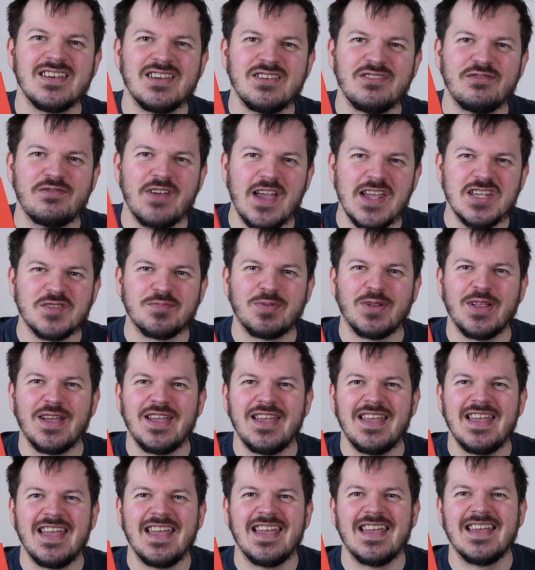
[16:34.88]

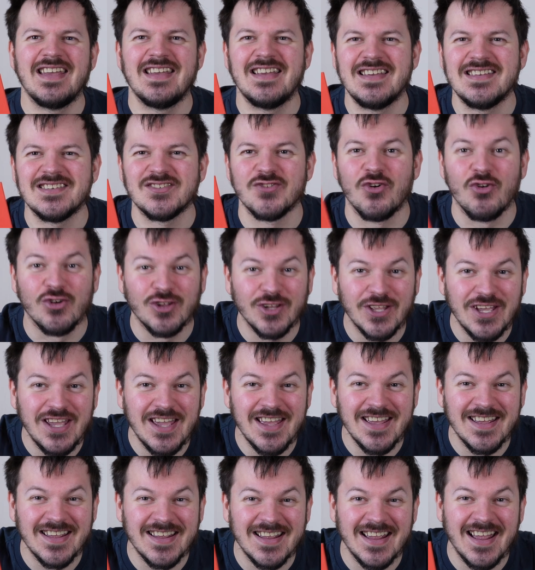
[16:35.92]
faceplate is ugly
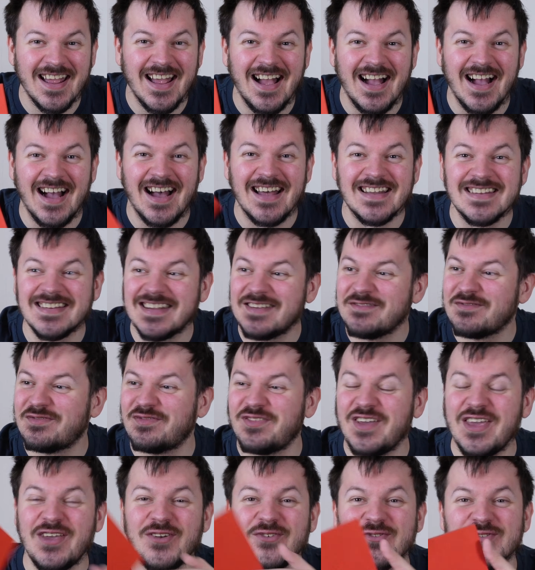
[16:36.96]
and it
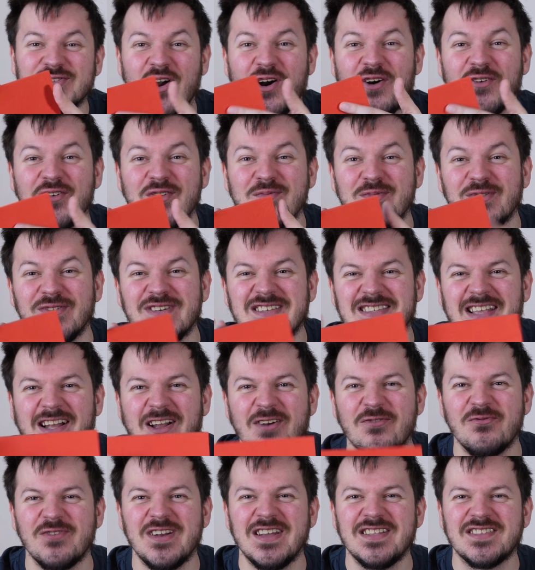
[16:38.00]
feels horrible. It's like a
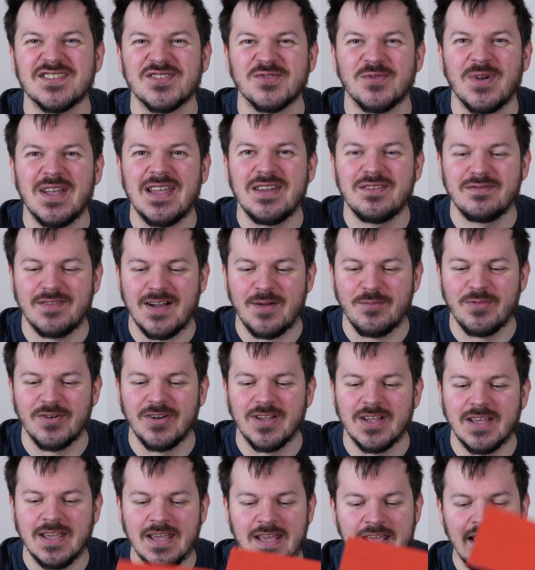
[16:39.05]
weird suede
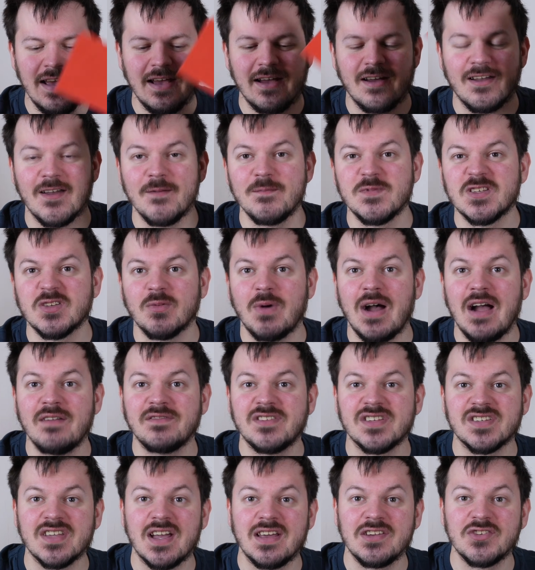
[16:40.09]
fabric. So I've
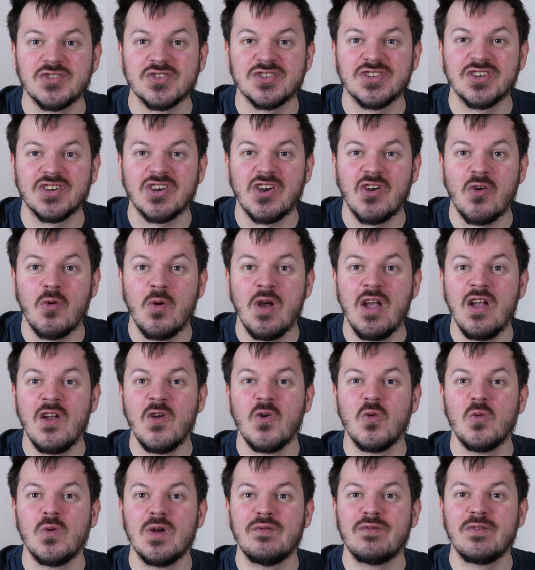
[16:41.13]
decided just to go
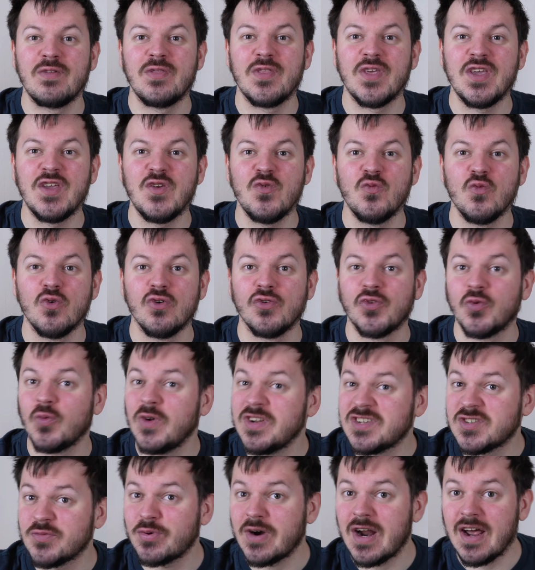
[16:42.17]
with the wood,
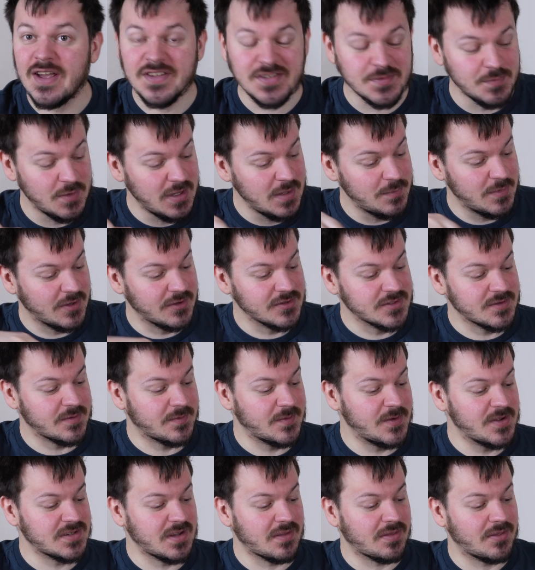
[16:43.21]
which surprised me because at
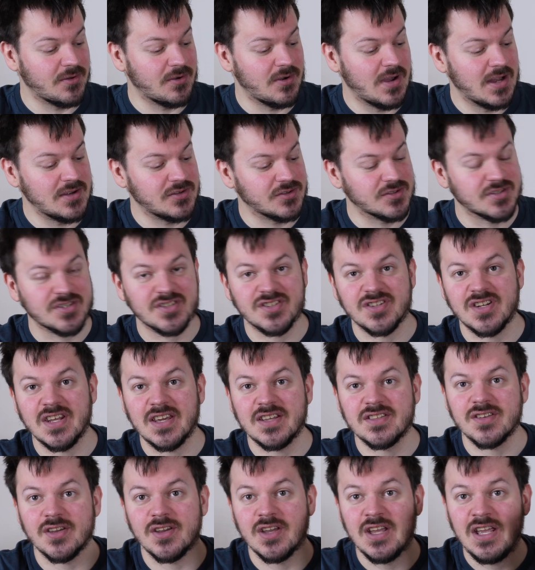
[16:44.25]
first I thought I'd just stick
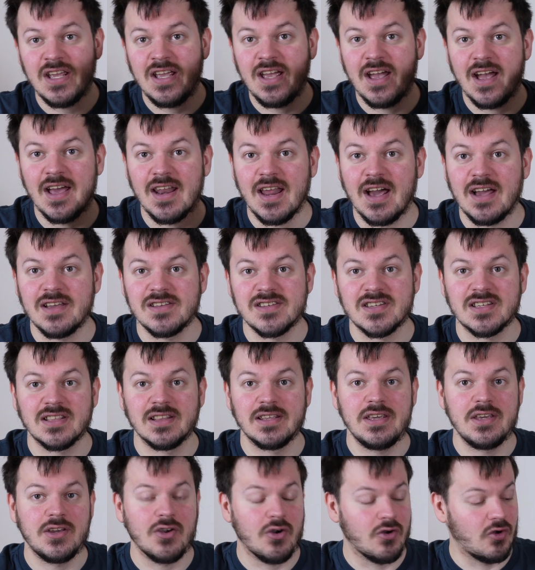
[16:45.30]
to a nice
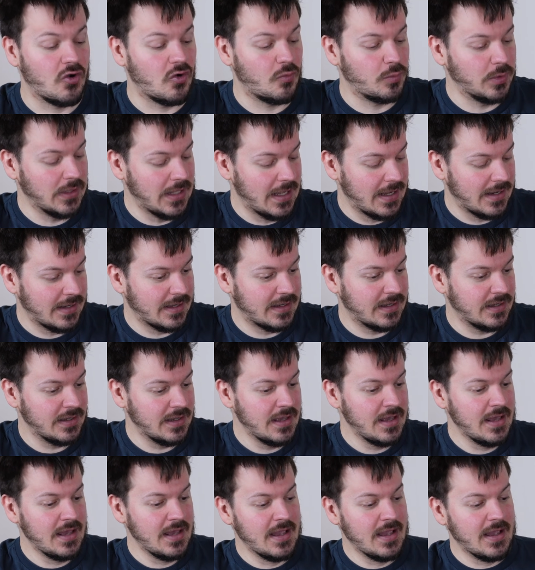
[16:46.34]
sleek all black.
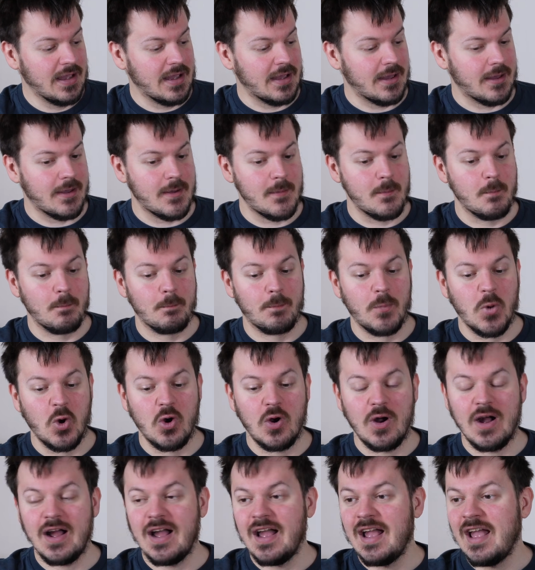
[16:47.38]

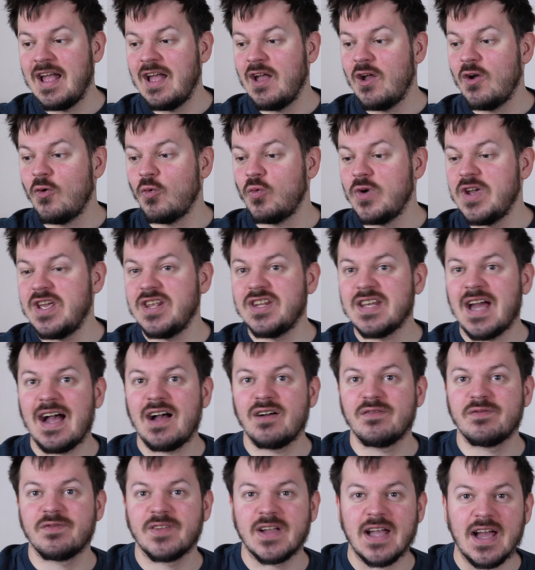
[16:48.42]
But we
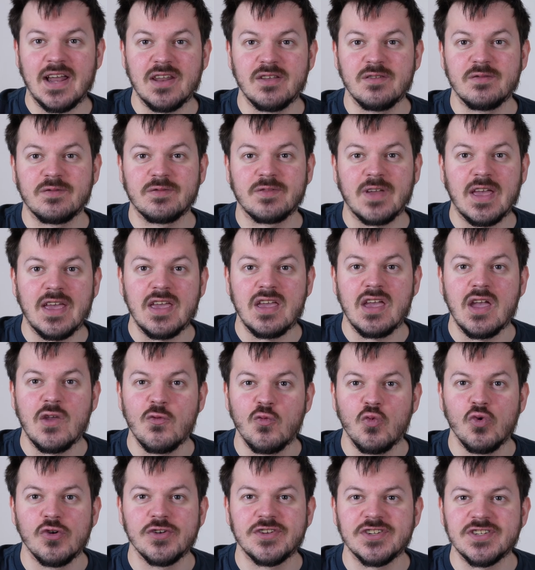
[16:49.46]
have kind of a
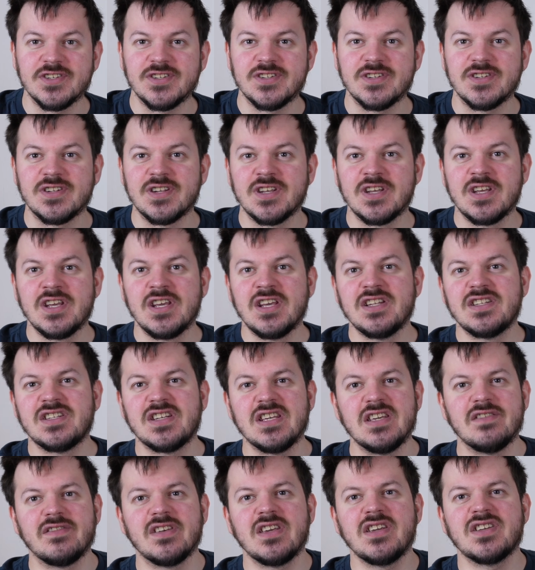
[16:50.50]
wooden
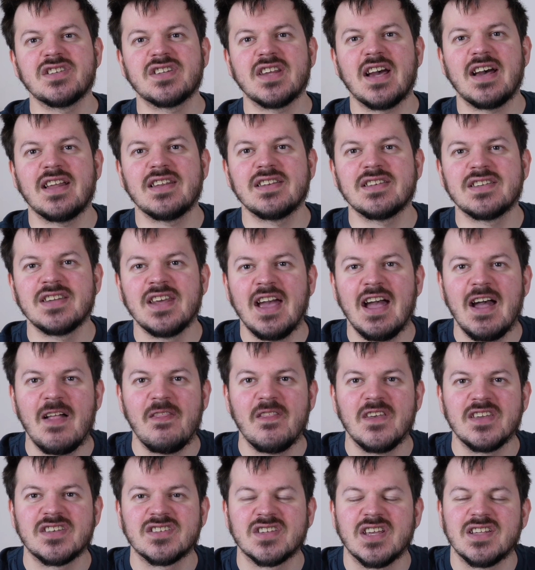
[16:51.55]
TV stand, and
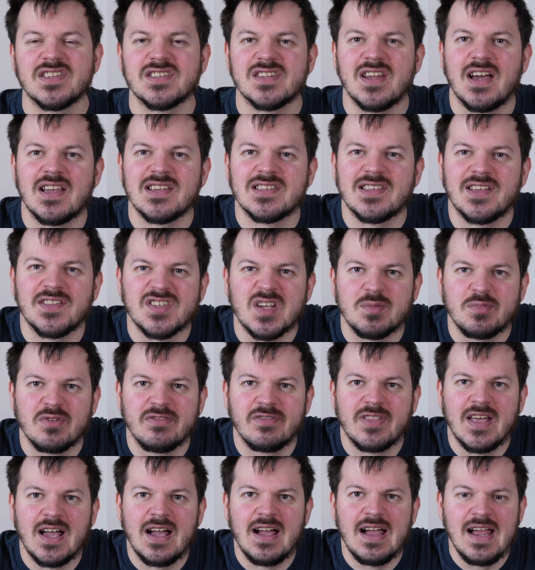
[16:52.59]
this sits nicely on top of
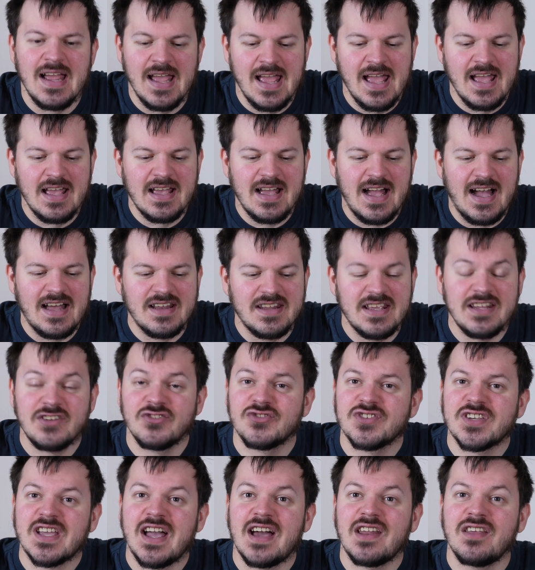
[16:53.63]
that. And it
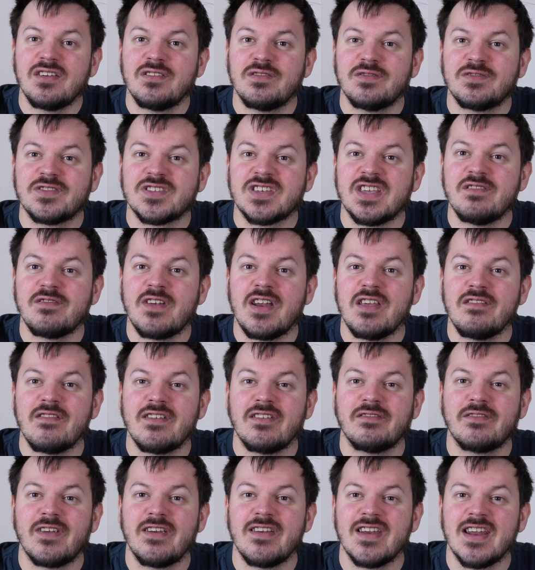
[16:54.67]
does kind of sit very,
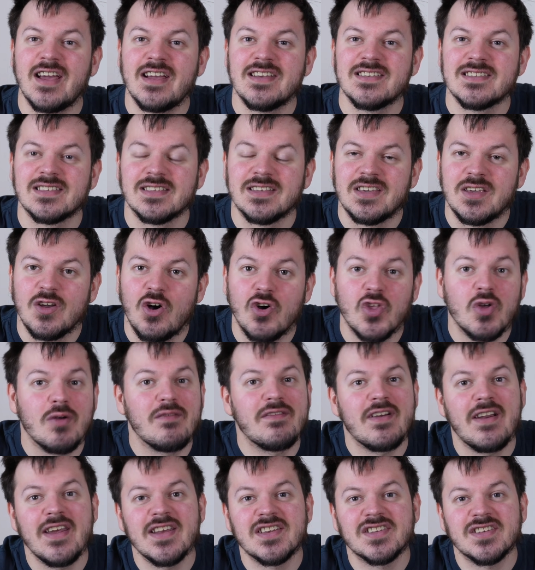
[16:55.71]
very, very nicely. Although I'm
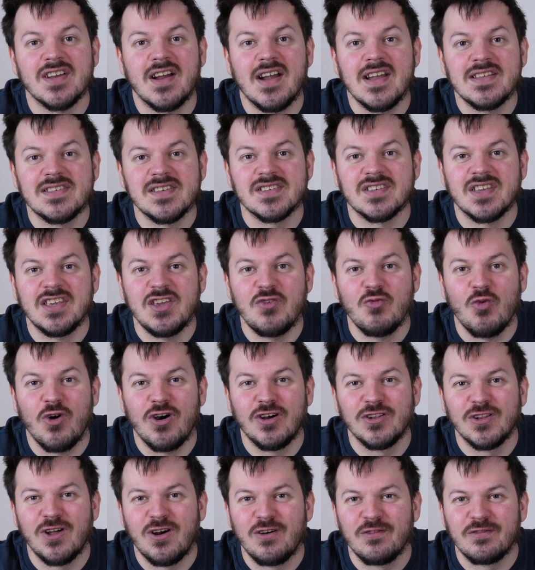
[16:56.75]
very excited to see what a
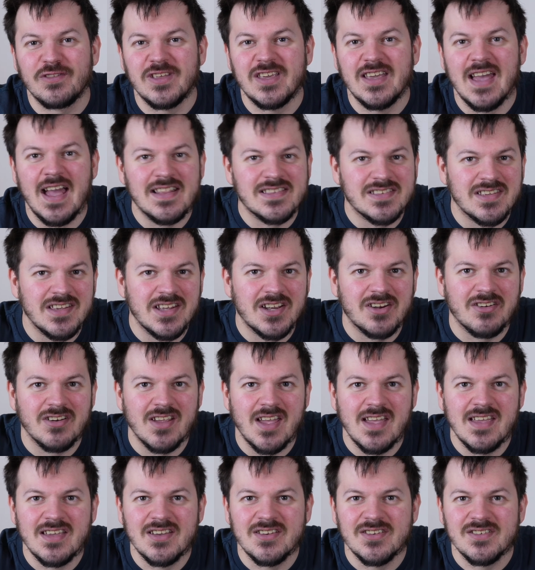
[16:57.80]
lot of the Etsy
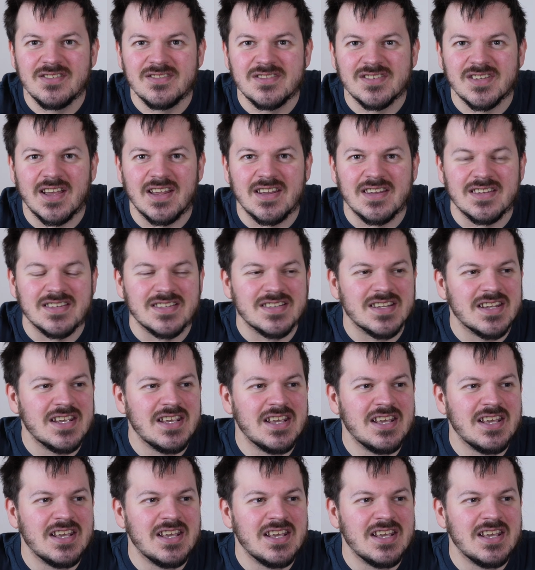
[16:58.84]
creators and